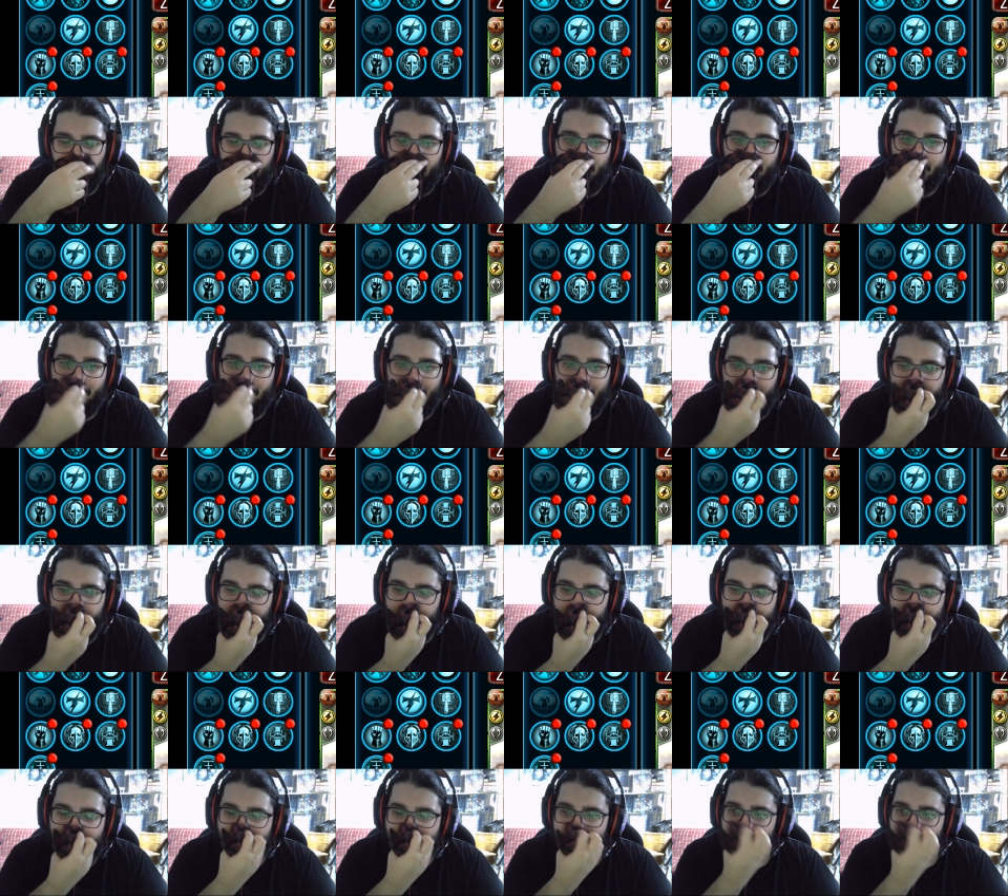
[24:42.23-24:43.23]
Because
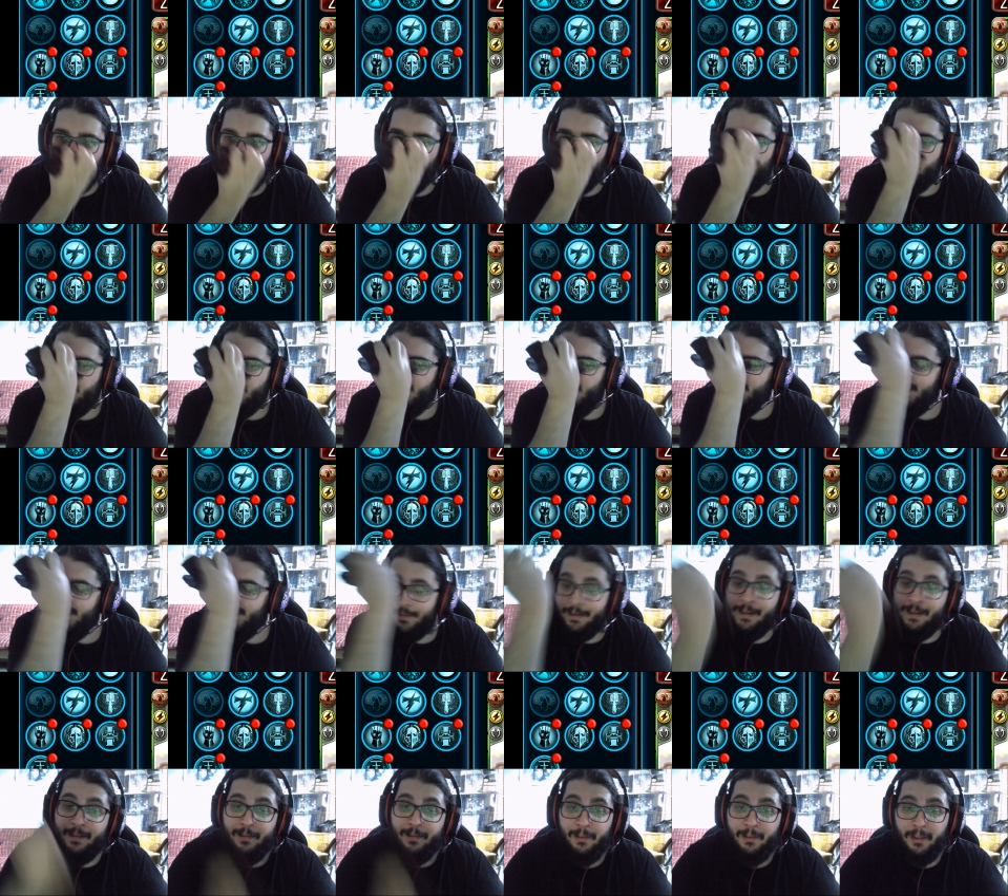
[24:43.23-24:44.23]
you could, first off,
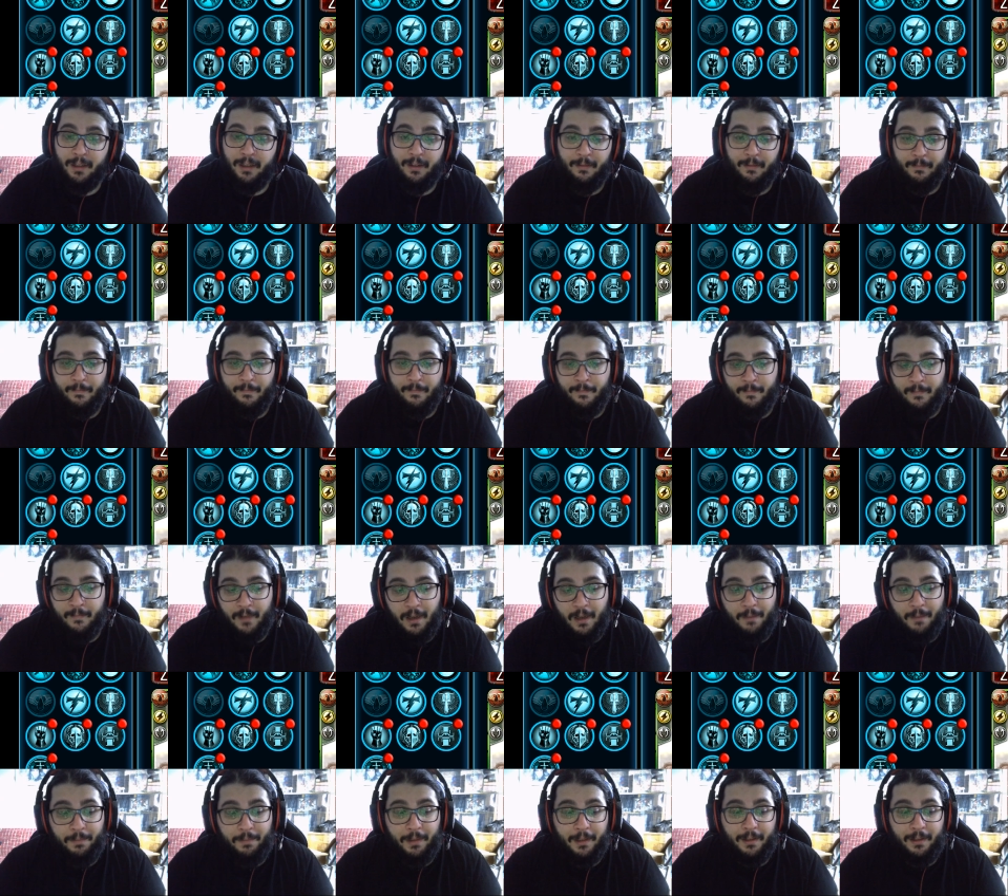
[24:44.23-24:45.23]
easily
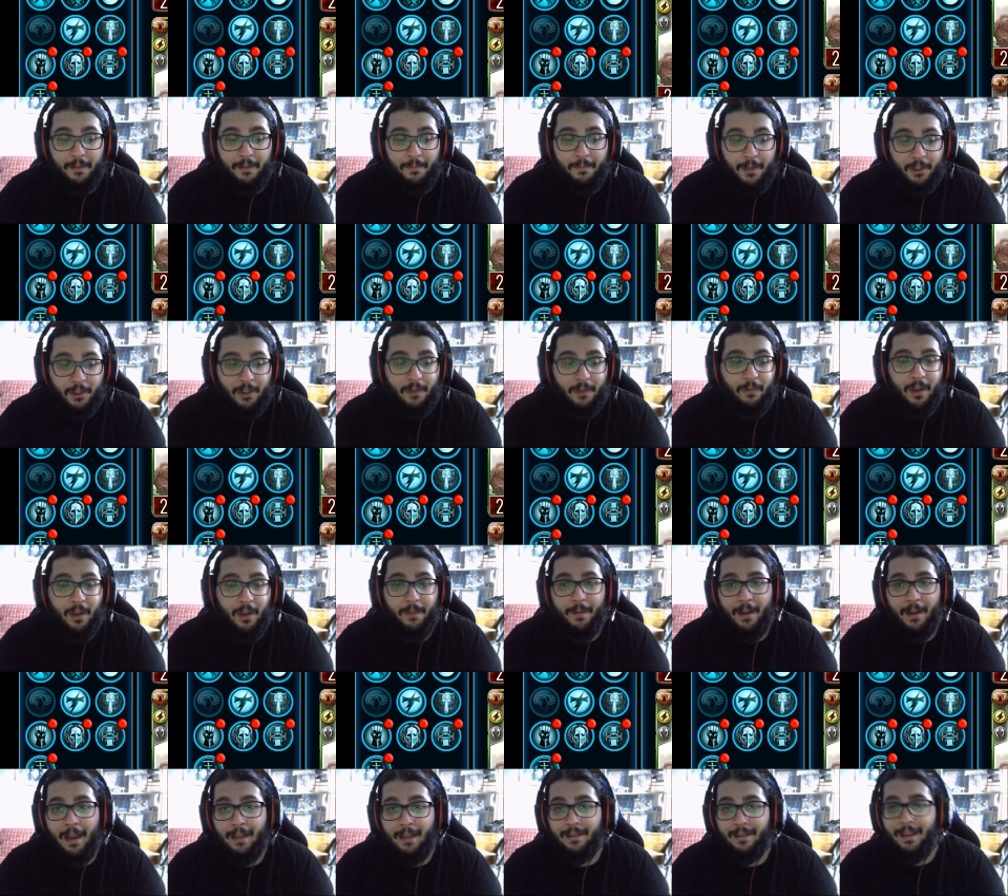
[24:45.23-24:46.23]
complete the mission.
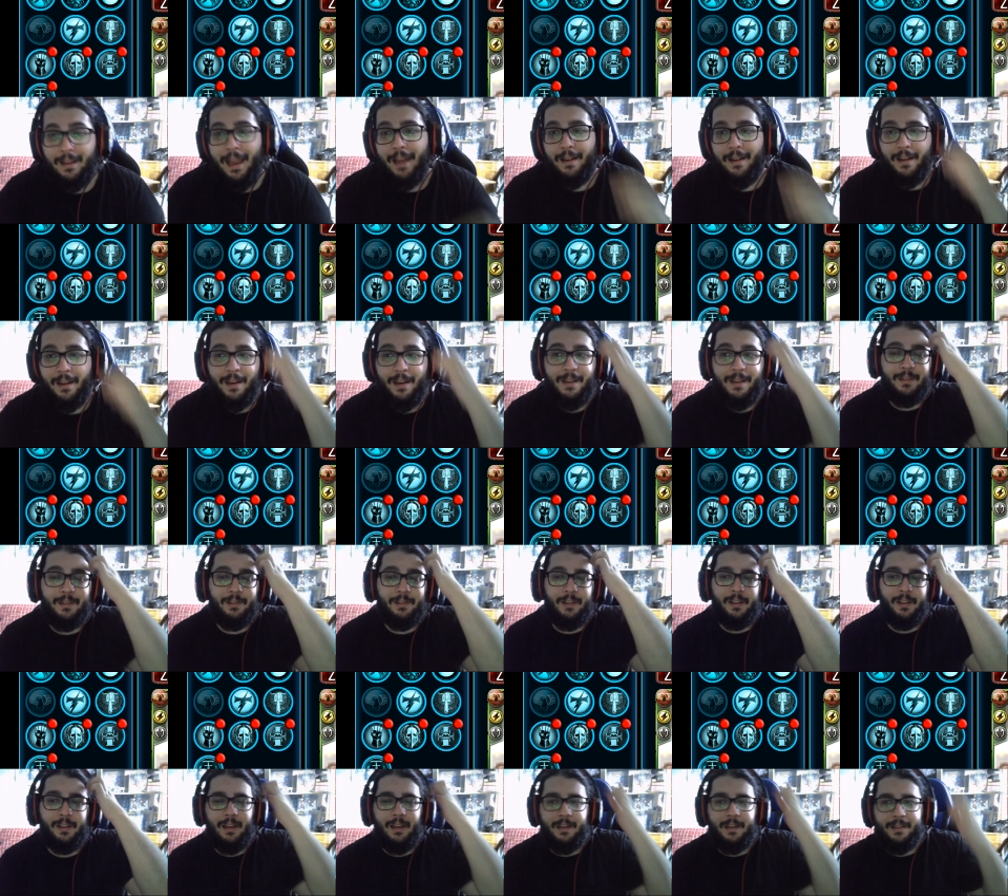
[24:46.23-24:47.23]
Maybe not that
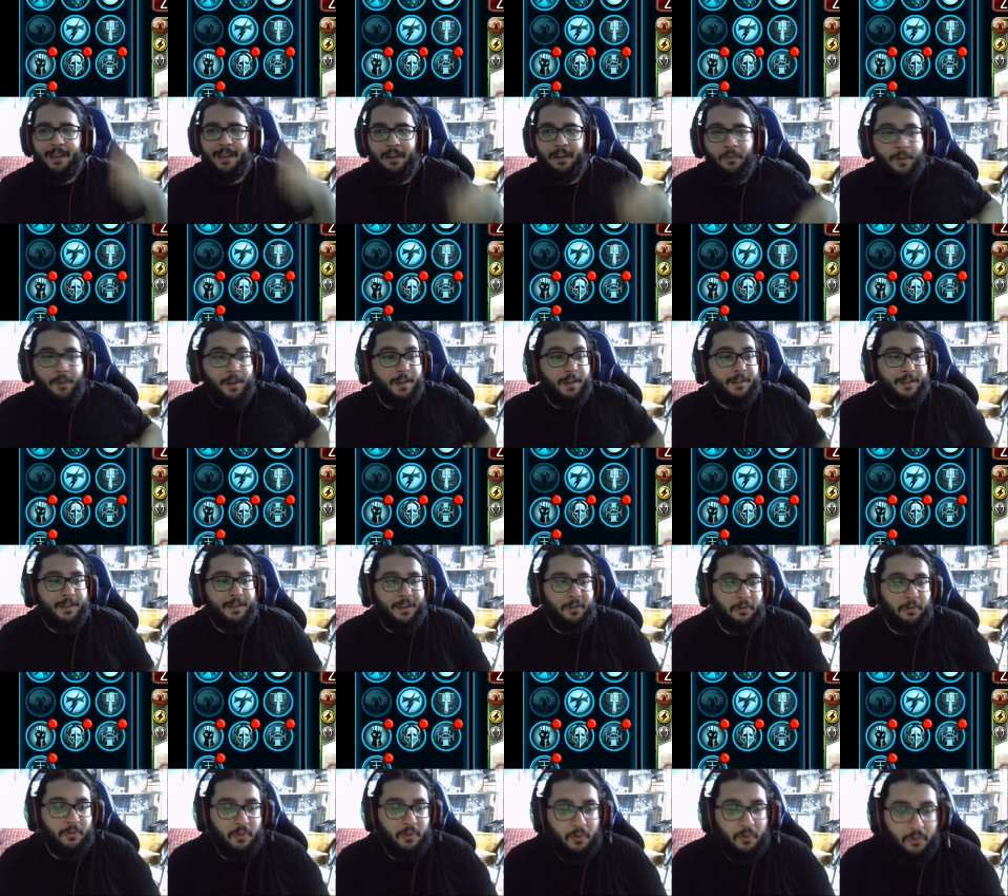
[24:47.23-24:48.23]
easily, like Sanguinius can
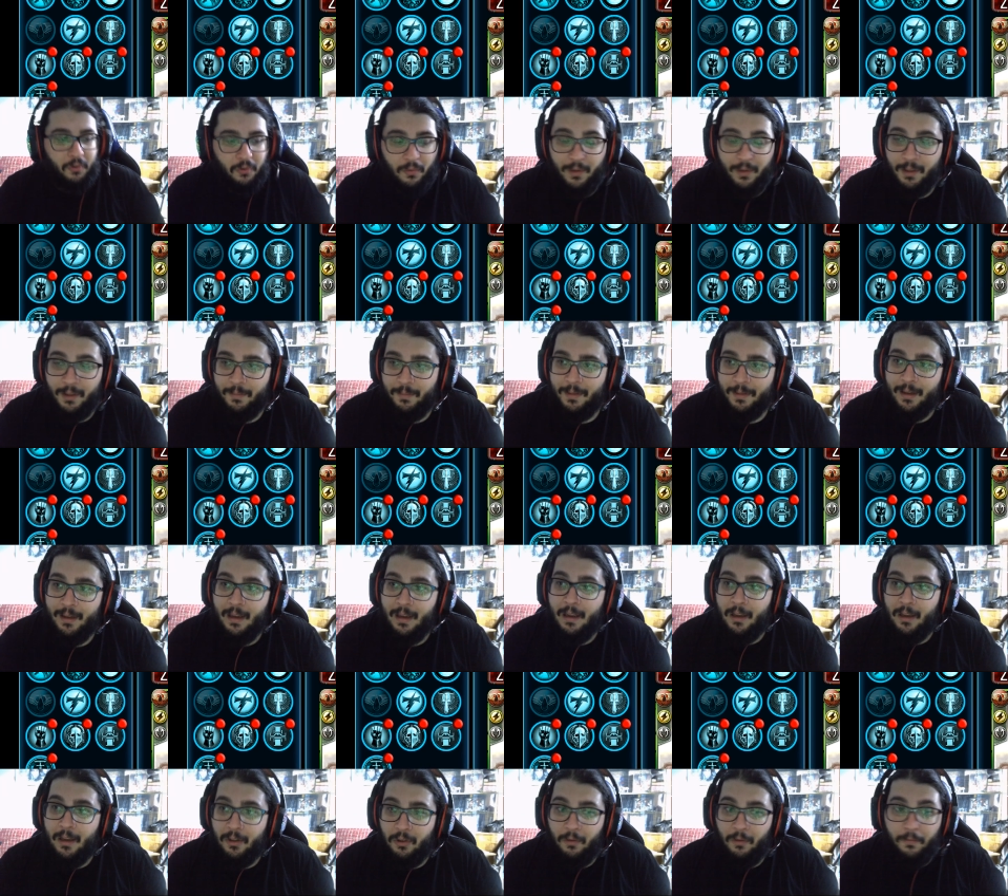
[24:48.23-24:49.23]
also do it. But
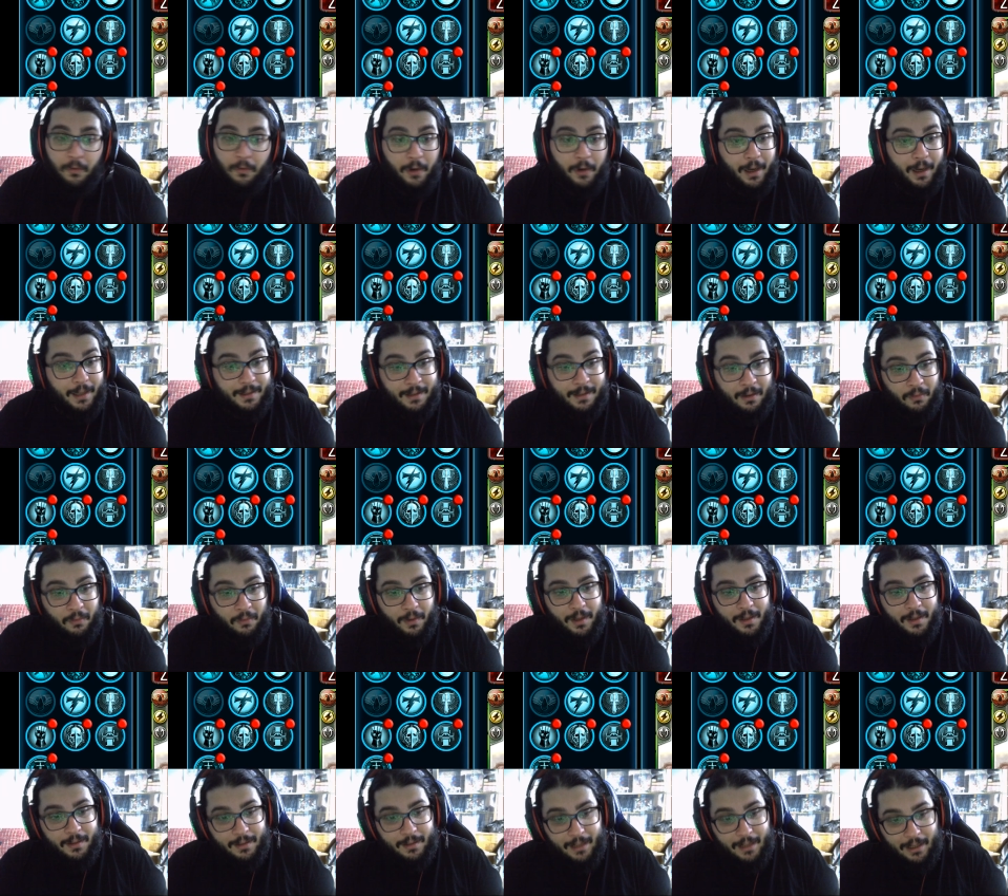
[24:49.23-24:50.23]
don't forget,
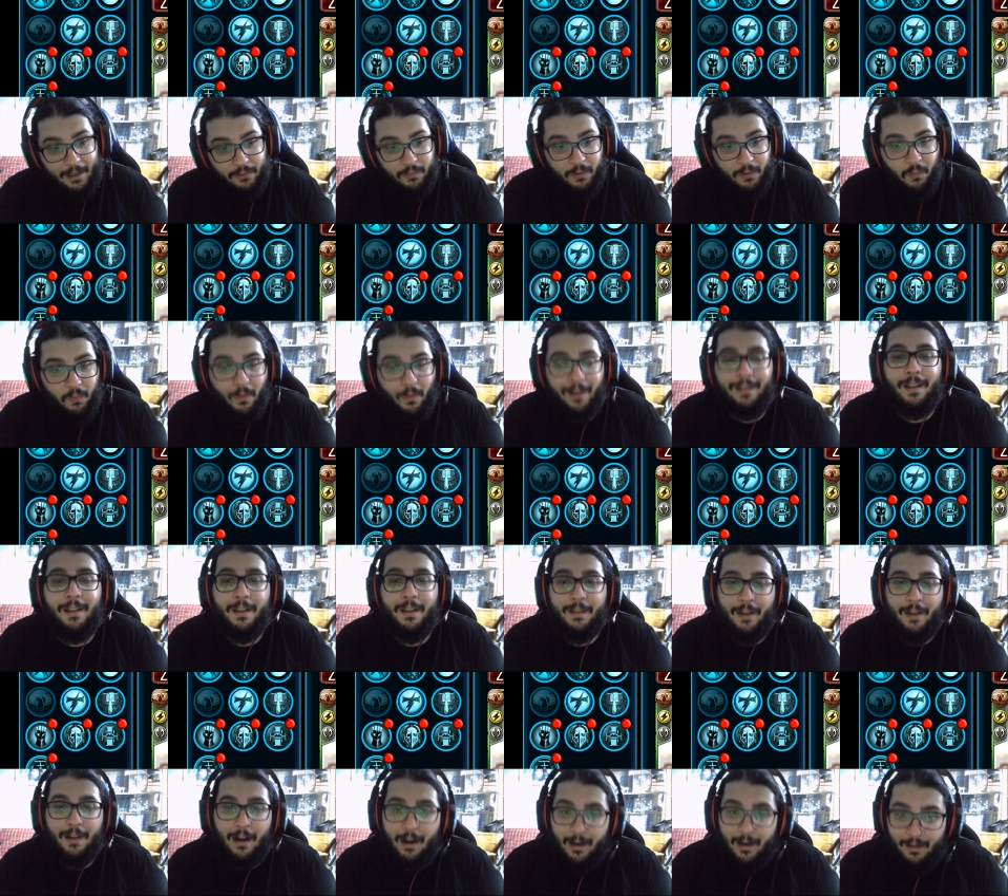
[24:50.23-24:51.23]
Sanguinius starts with 1 less
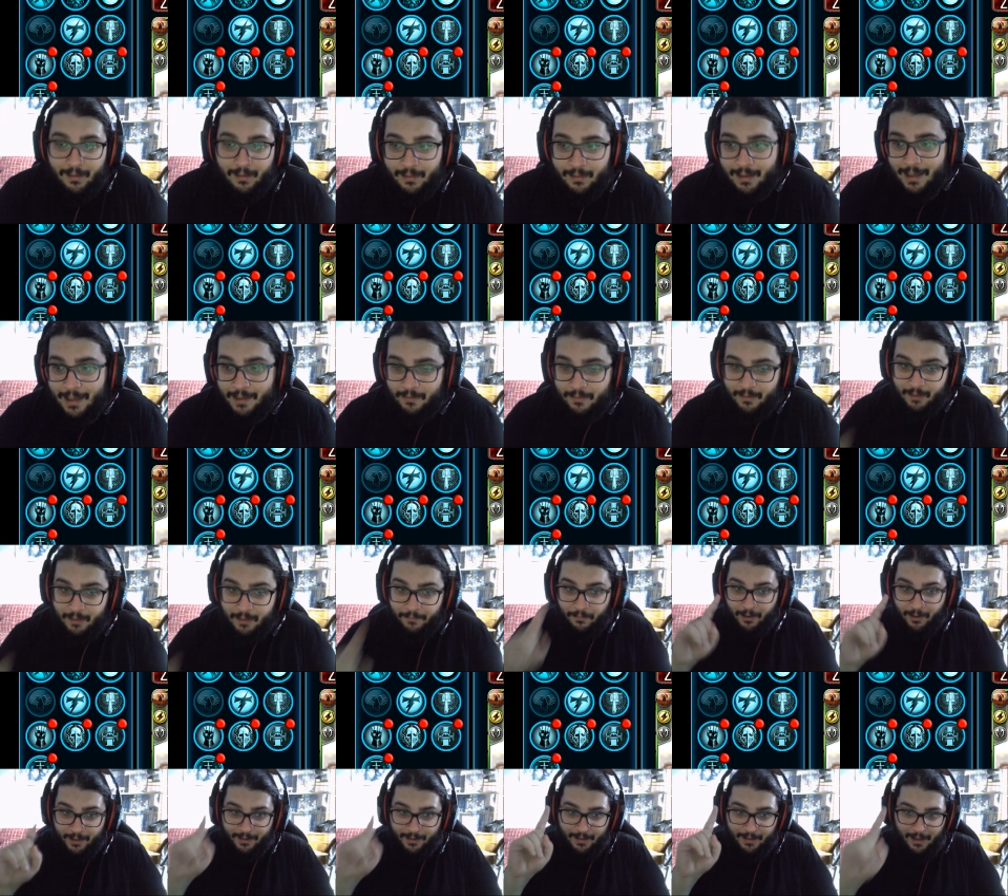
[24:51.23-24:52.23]
card. That's the
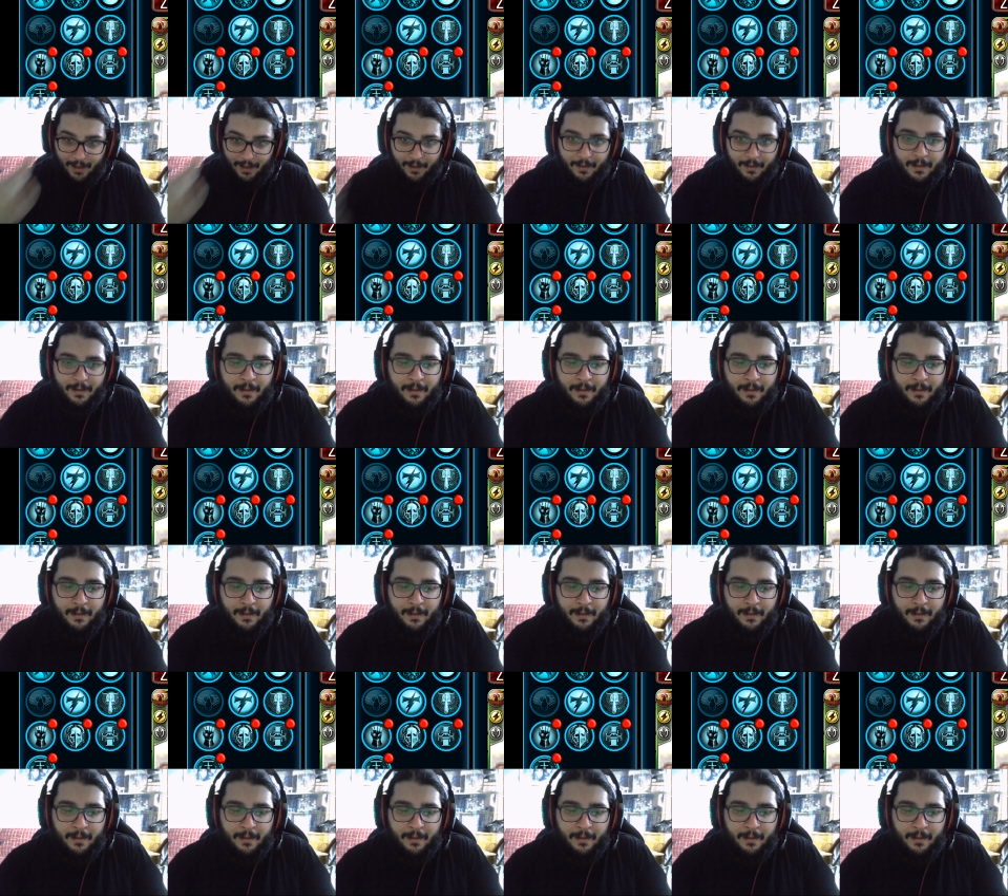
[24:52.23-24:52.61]
first thing.